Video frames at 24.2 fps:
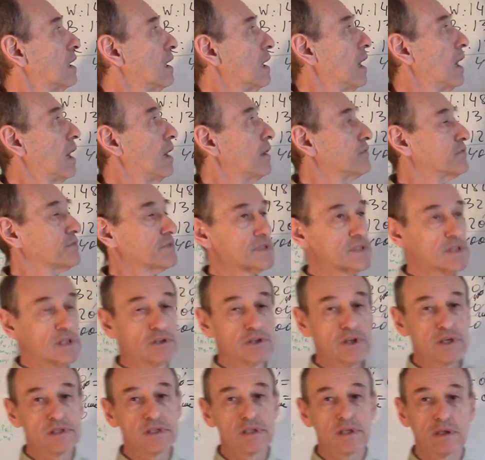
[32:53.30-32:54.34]
of
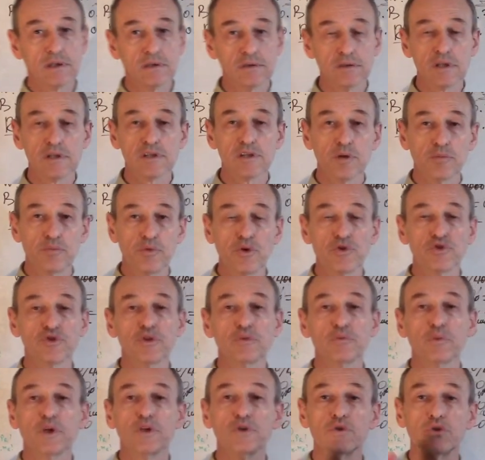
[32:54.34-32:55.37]
statistical
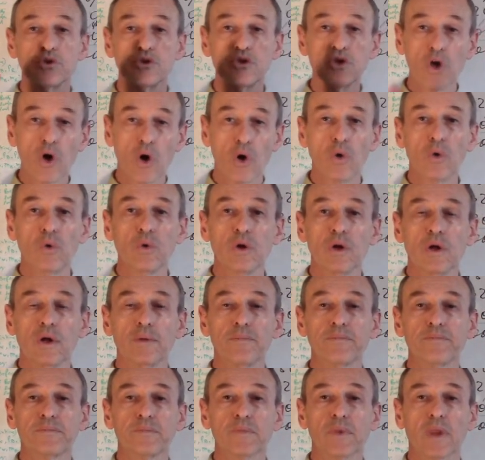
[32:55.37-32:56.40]
distribution when you know
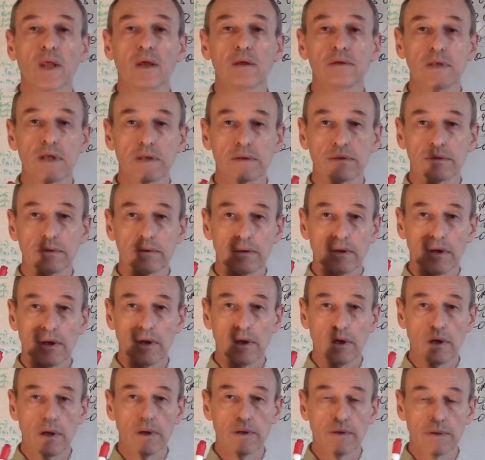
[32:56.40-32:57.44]
that
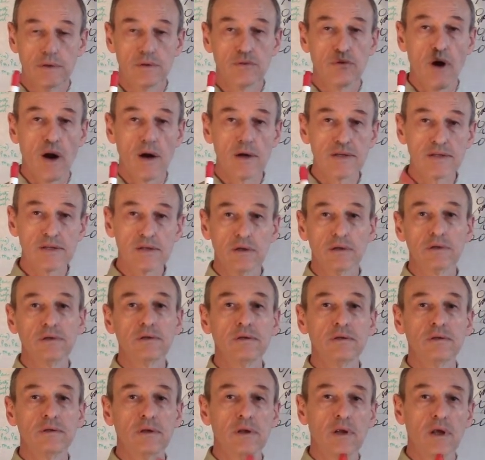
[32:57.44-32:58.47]
uh, there are
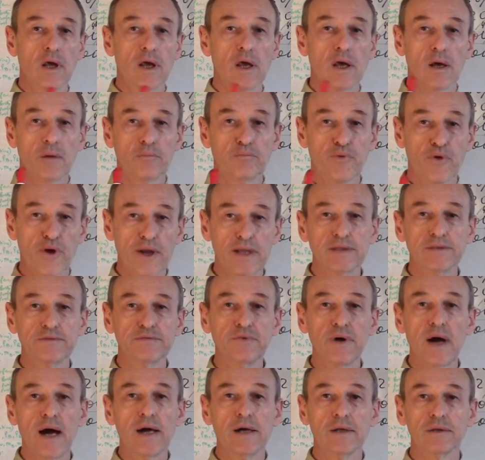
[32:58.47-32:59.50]
certain
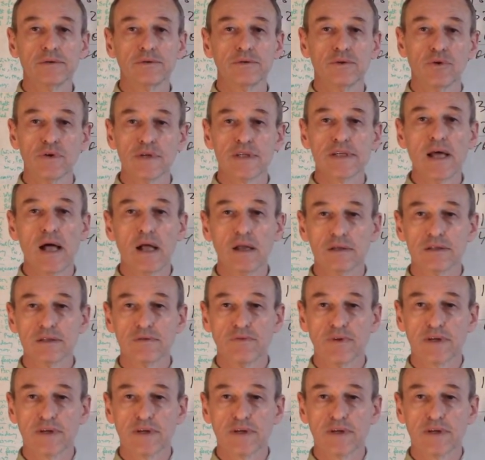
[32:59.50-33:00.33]
predefined results of